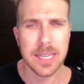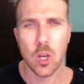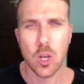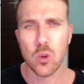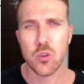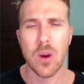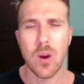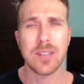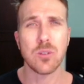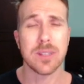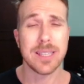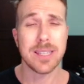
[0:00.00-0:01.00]
you know, try
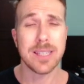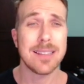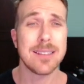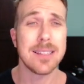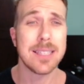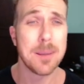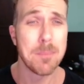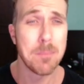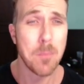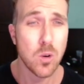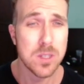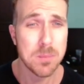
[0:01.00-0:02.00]
to get the
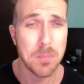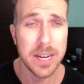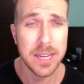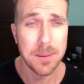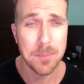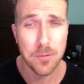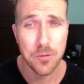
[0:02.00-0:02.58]
most money